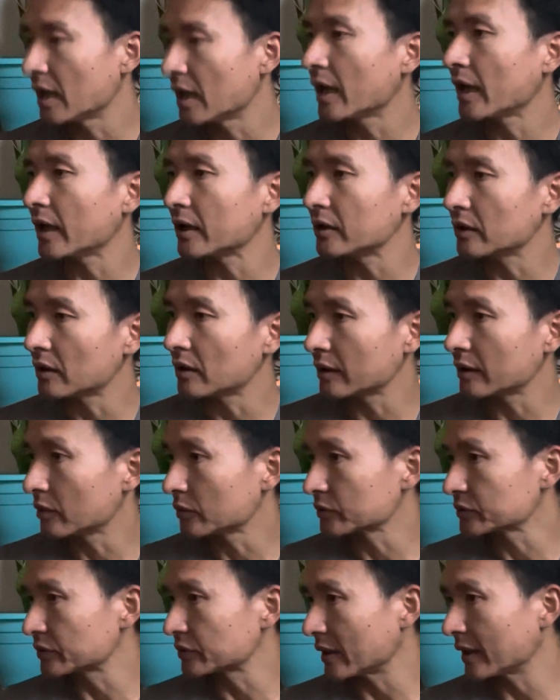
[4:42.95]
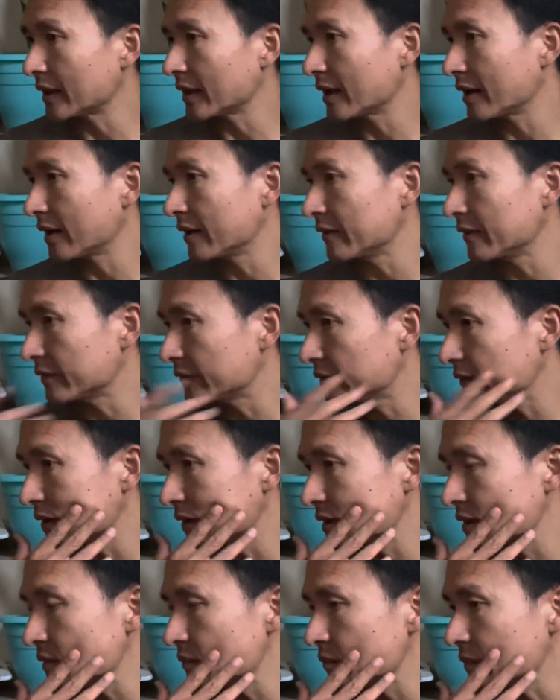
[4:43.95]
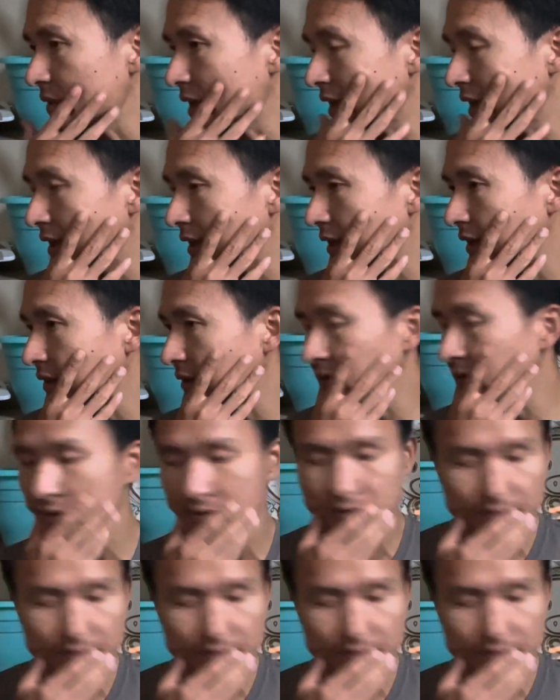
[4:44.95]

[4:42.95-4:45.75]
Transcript: and also I have had